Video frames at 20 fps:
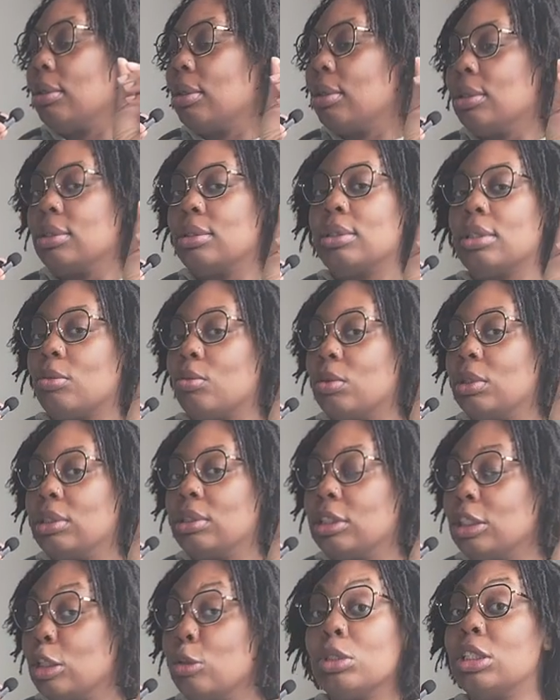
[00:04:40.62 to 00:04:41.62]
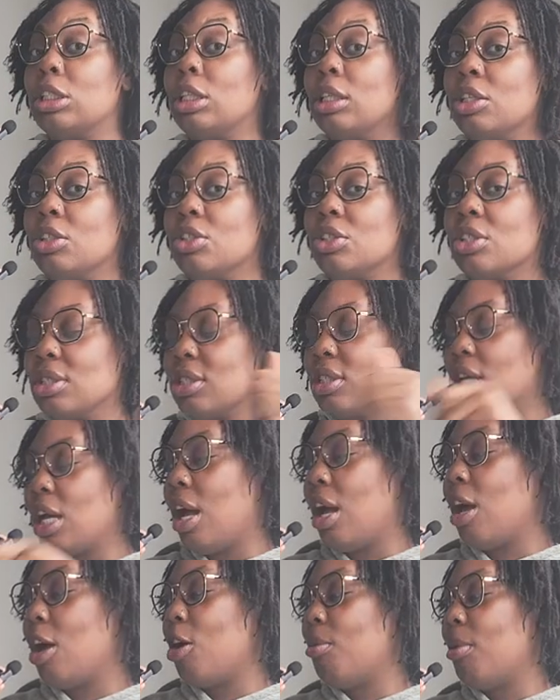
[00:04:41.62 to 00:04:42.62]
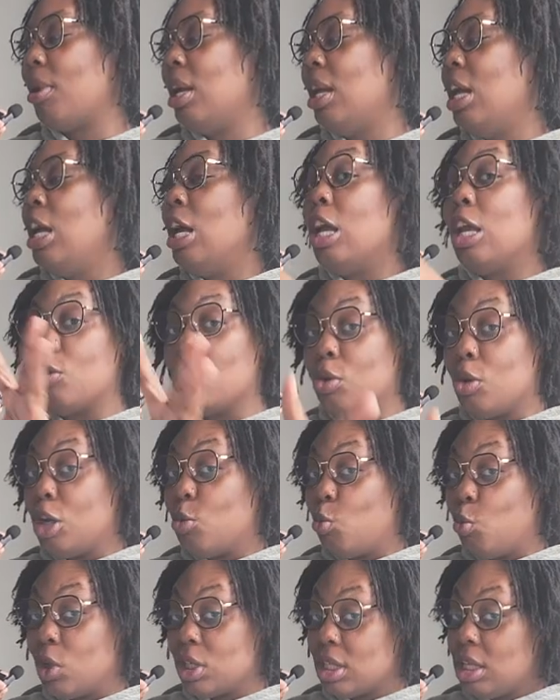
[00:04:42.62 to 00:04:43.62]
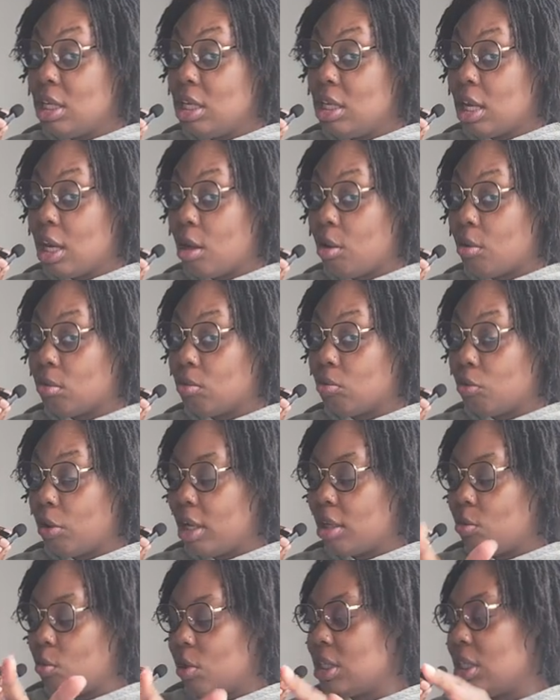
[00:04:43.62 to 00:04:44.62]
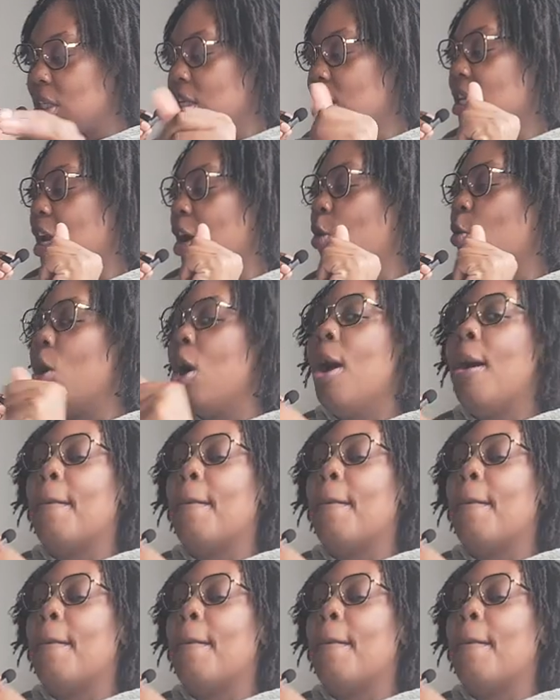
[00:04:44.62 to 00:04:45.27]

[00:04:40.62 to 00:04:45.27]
because it was delicious. It wasn't eating out, right? It wasn't eating out.